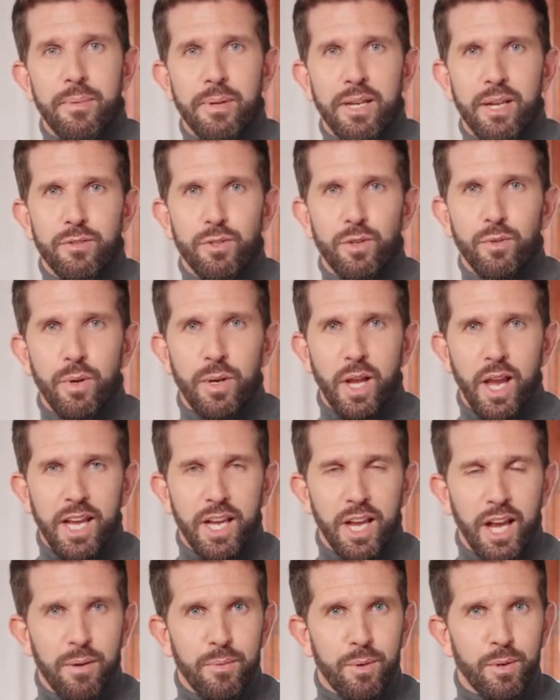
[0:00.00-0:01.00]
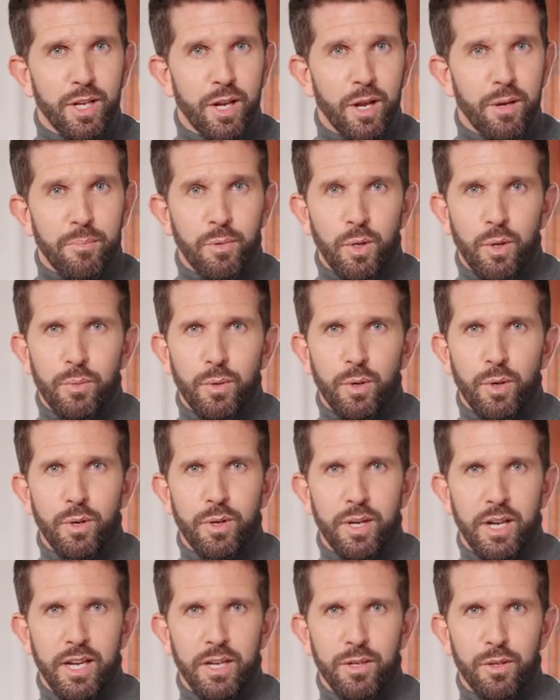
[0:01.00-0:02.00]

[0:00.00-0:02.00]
If you rely heavily on mobile,